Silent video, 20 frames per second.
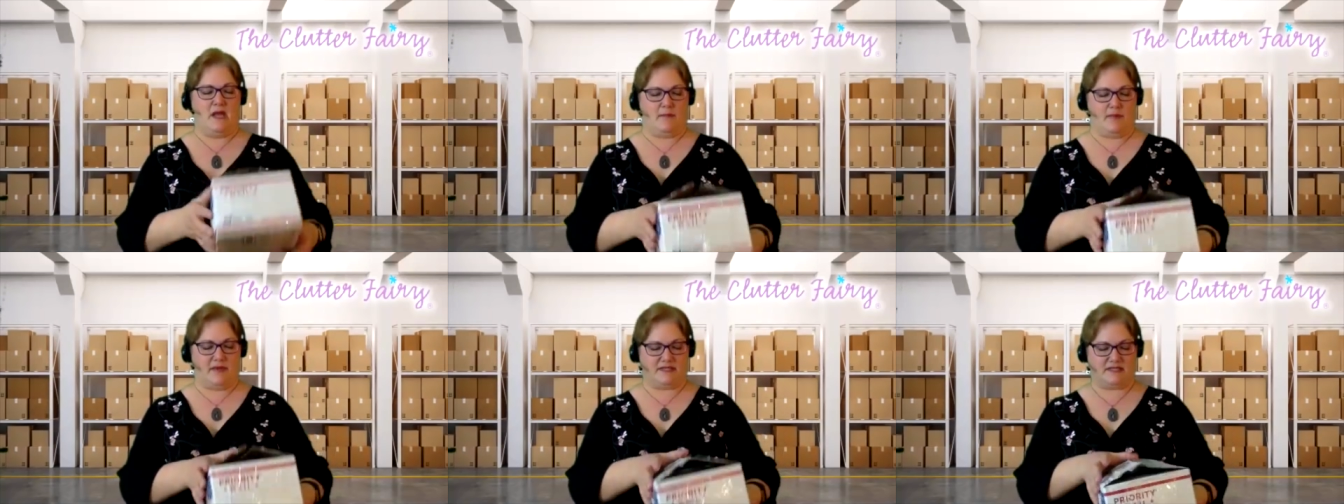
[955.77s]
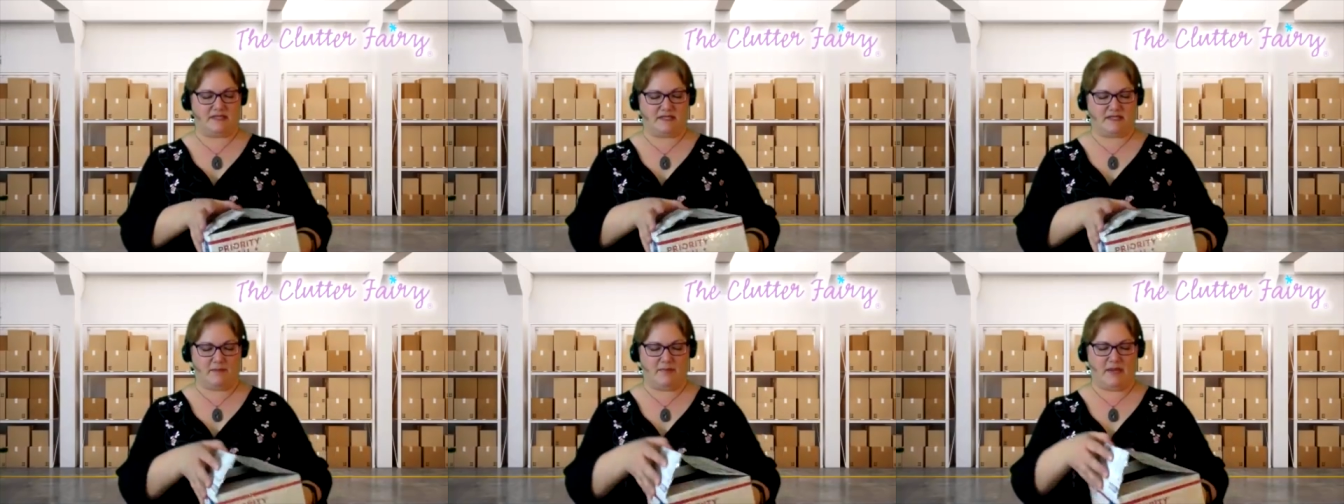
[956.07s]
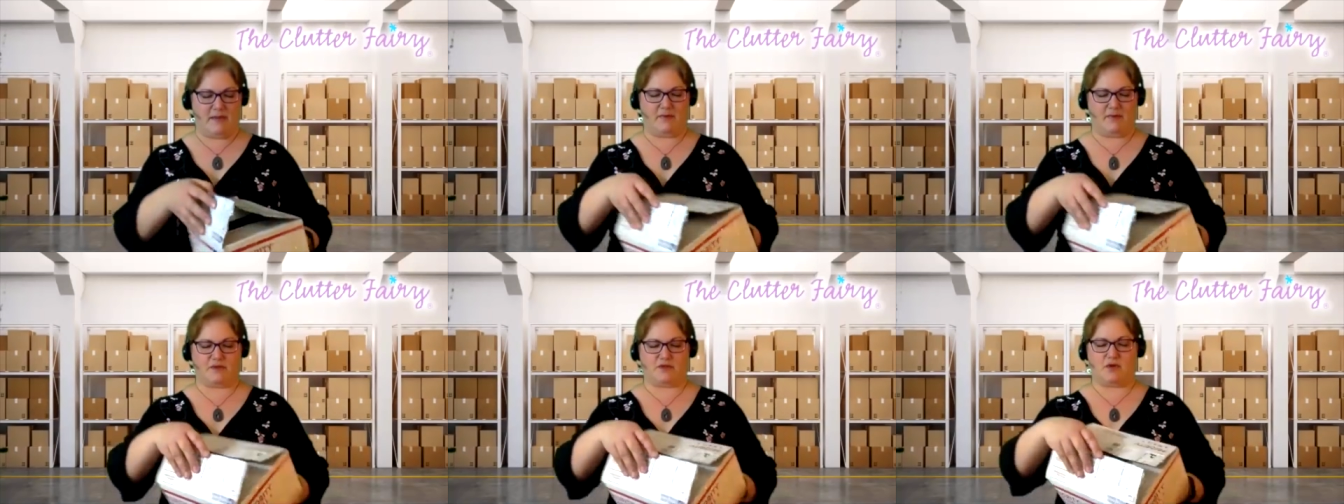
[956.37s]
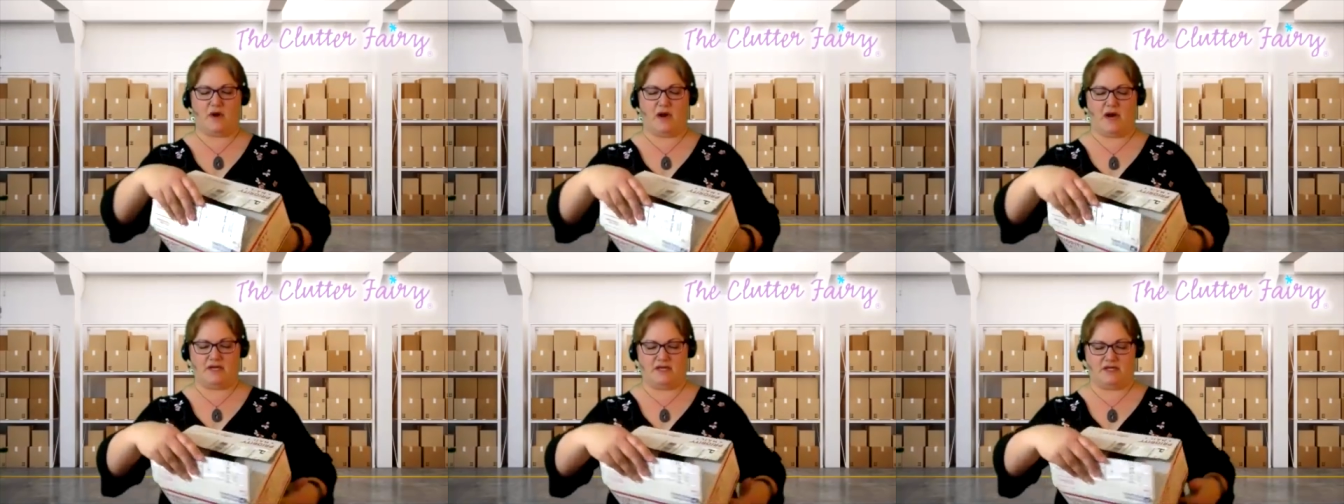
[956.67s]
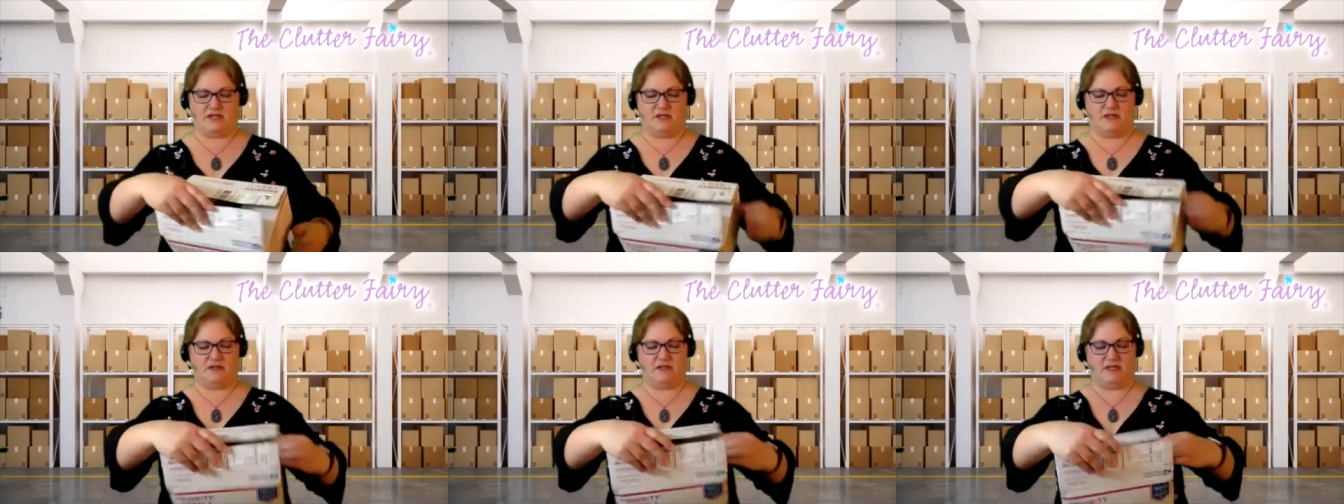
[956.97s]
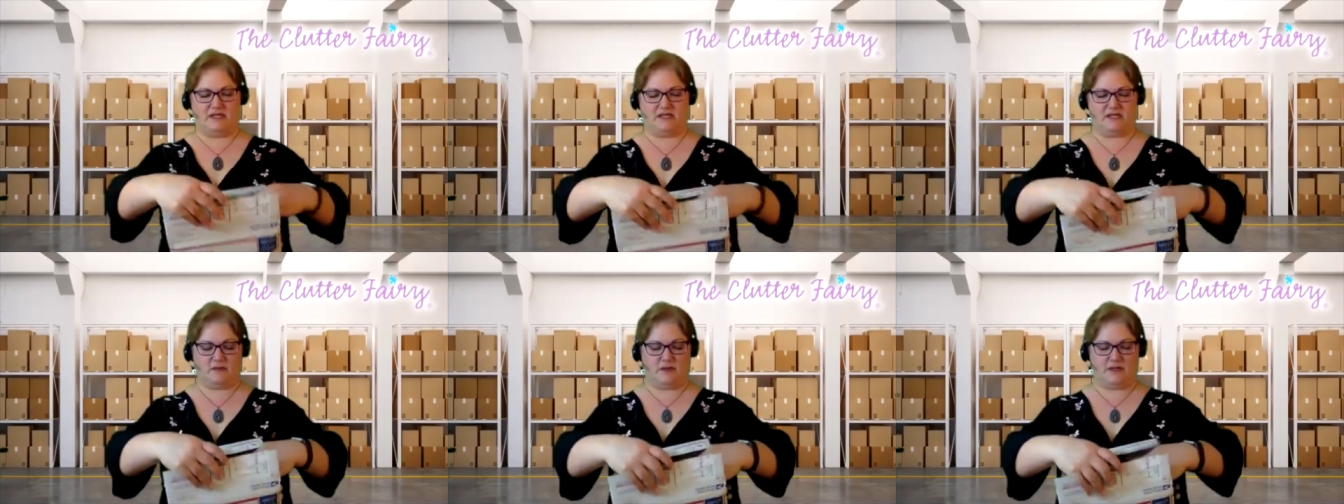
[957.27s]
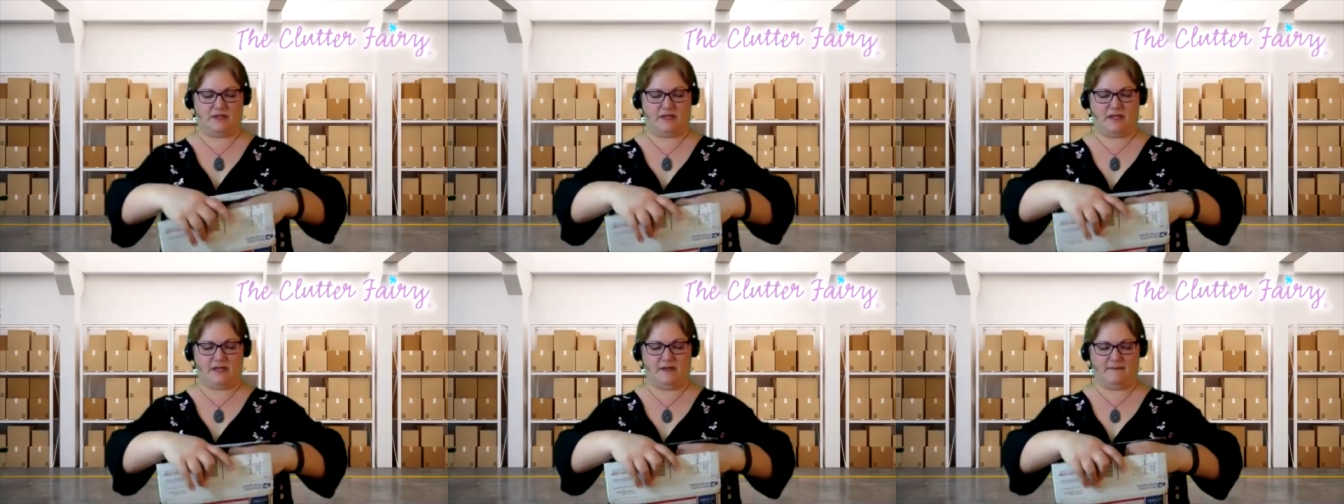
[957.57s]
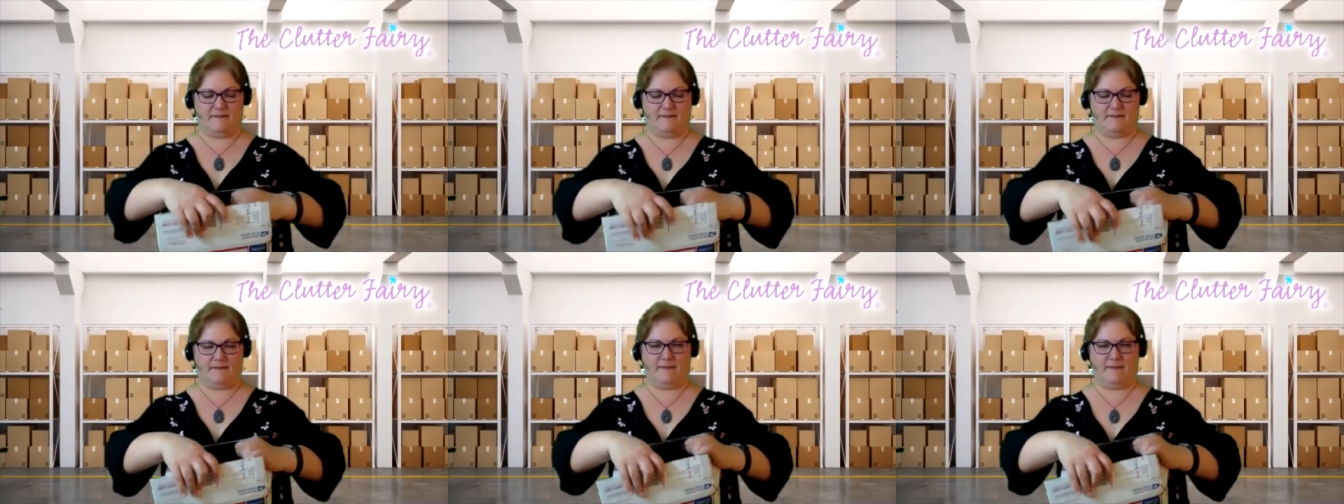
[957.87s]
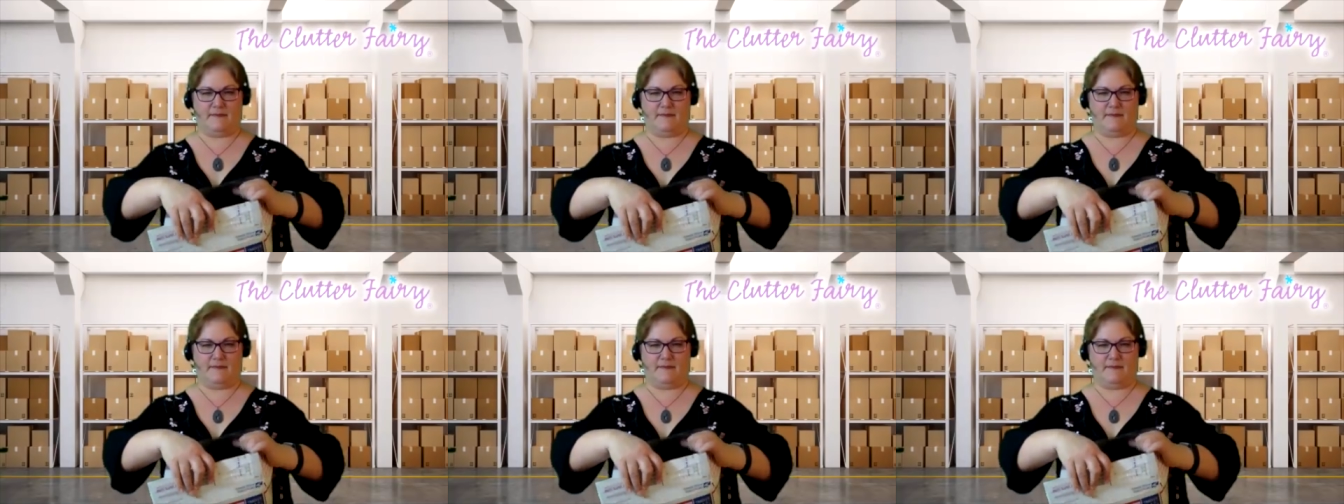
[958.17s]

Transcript: but some people try to do this with them.